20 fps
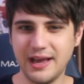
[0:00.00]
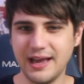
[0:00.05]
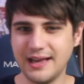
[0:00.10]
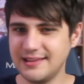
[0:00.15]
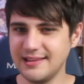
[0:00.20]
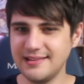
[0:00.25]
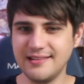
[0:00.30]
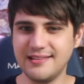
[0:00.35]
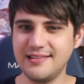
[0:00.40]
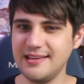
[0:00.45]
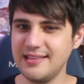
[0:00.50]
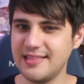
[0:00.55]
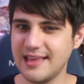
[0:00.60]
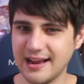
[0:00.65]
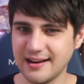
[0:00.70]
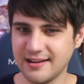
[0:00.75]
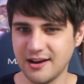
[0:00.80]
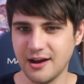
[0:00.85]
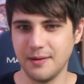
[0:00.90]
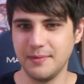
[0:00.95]
I didn't see
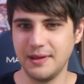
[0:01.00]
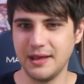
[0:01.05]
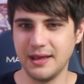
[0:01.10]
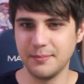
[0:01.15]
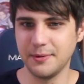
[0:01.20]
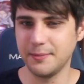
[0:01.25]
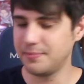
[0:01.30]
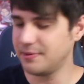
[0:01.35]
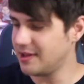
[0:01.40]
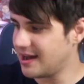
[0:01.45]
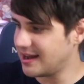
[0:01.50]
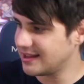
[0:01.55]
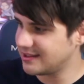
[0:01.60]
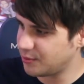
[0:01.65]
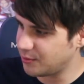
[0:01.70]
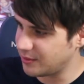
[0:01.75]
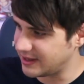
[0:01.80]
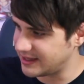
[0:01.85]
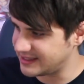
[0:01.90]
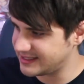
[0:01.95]
that coming, but plot
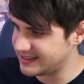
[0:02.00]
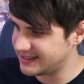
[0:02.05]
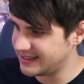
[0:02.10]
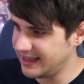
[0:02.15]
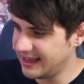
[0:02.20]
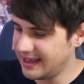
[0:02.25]
twist,